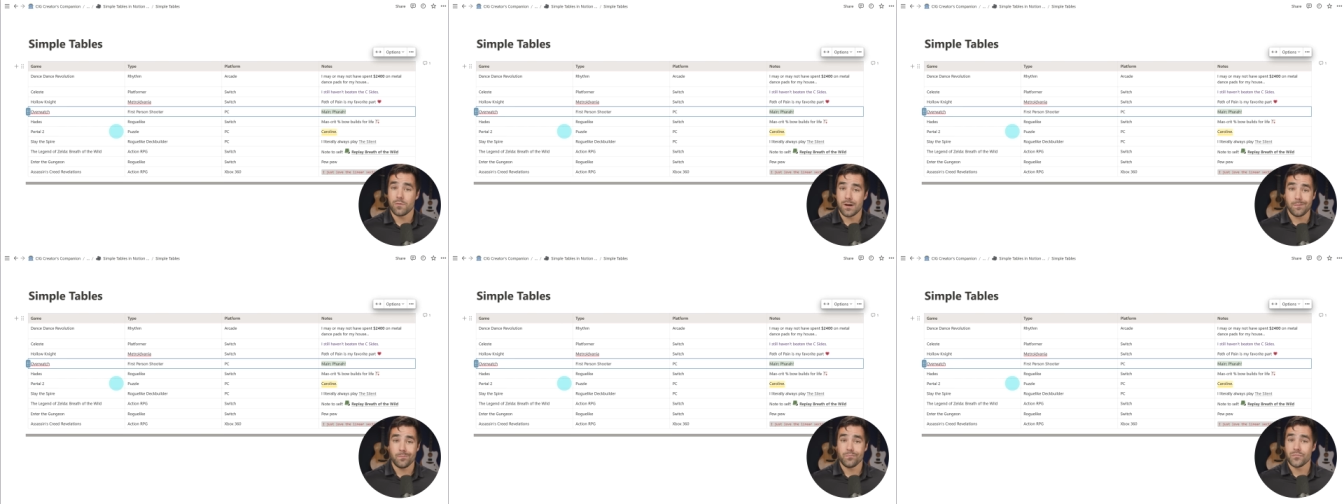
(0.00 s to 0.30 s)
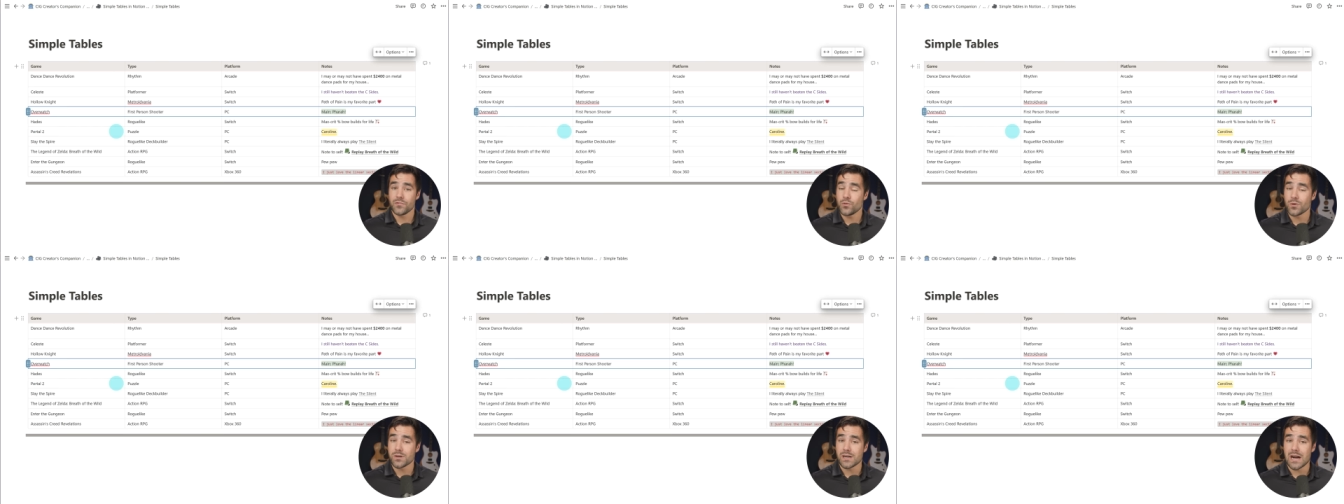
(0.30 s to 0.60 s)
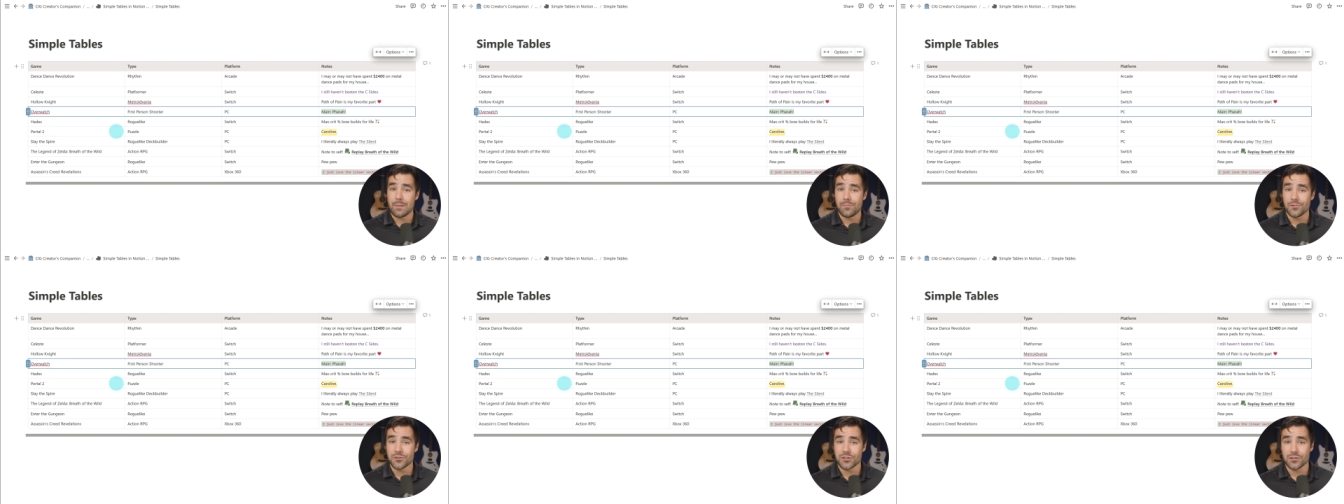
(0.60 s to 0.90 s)
Well, to
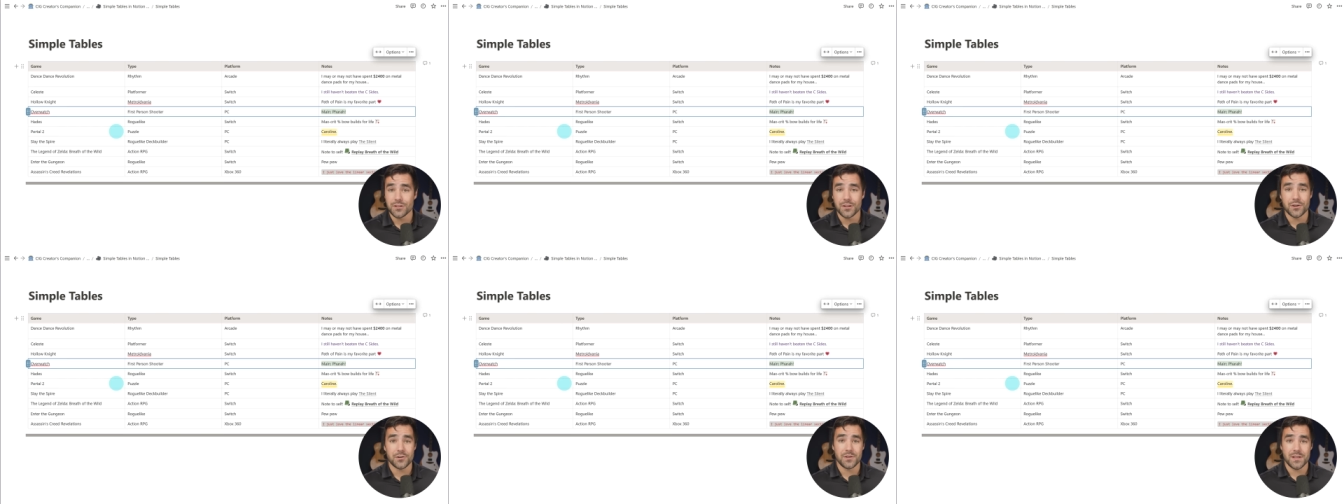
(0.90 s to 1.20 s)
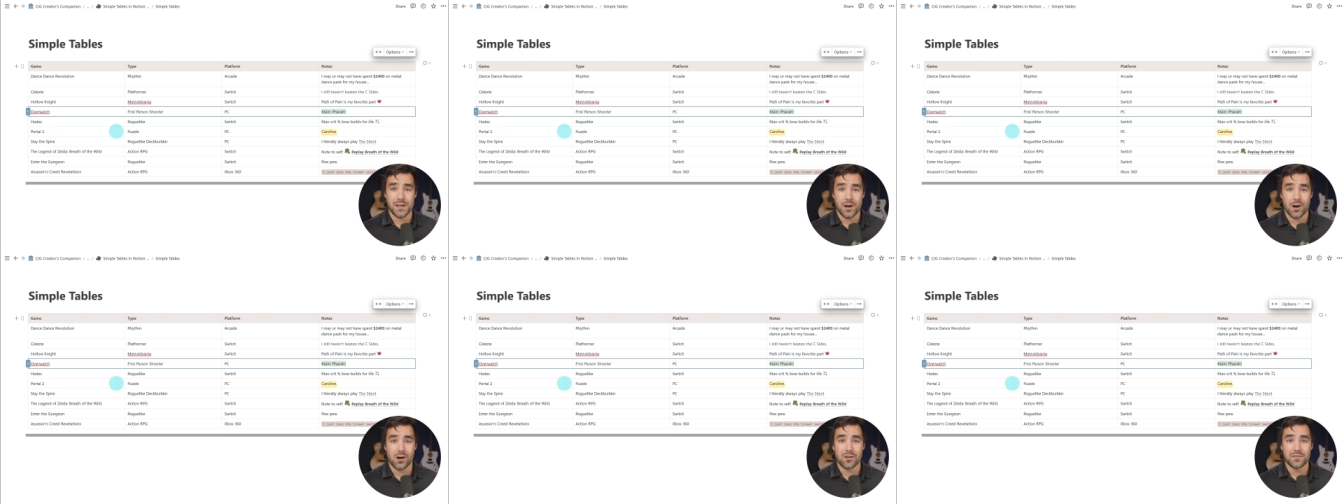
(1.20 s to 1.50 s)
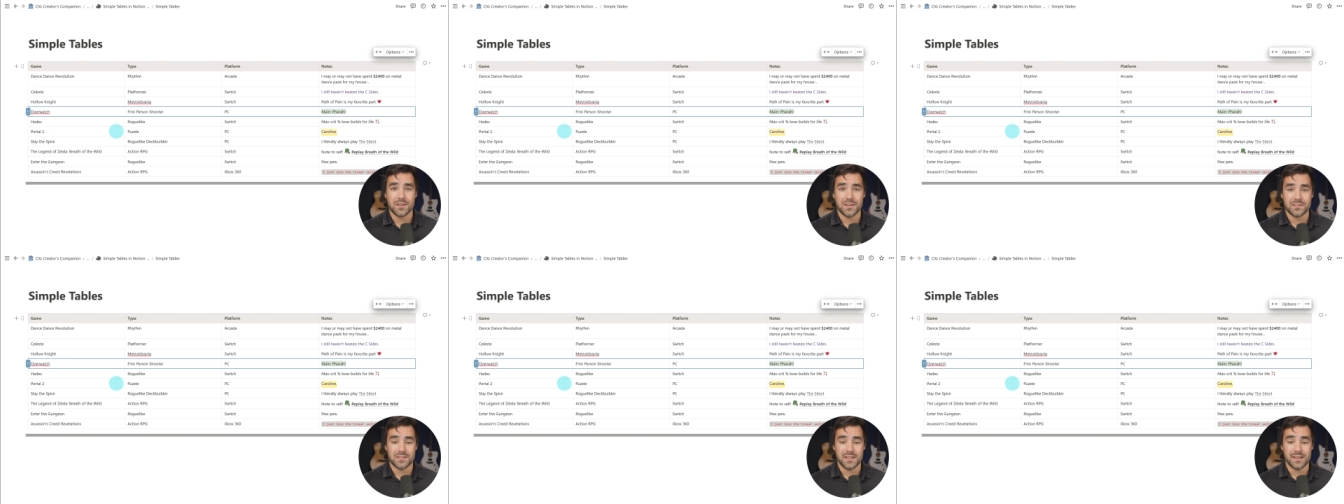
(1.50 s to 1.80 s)
accomplish literally all
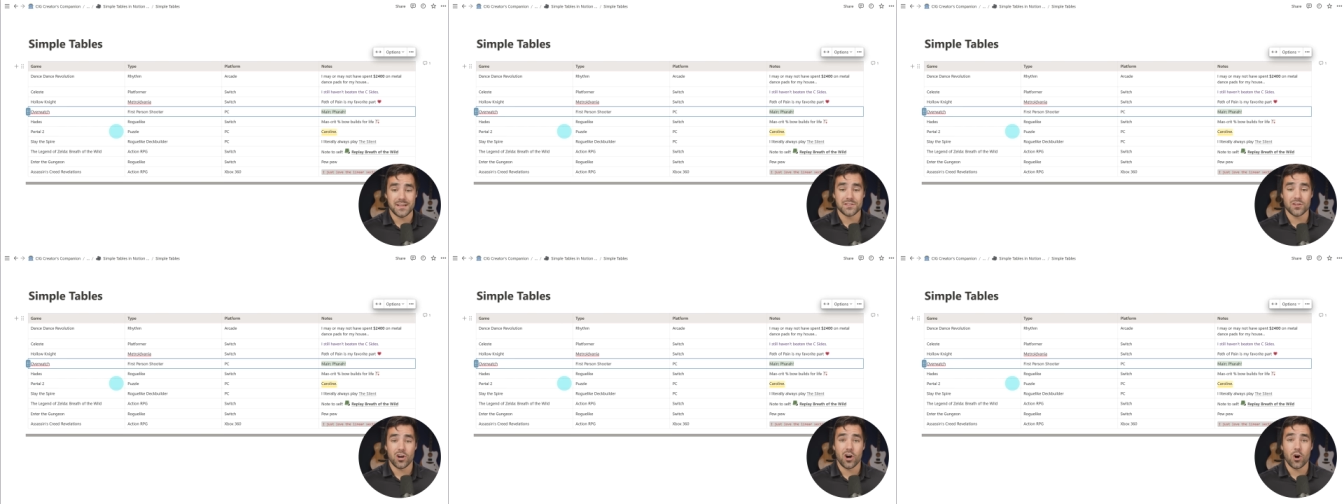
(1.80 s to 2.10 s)
of these things,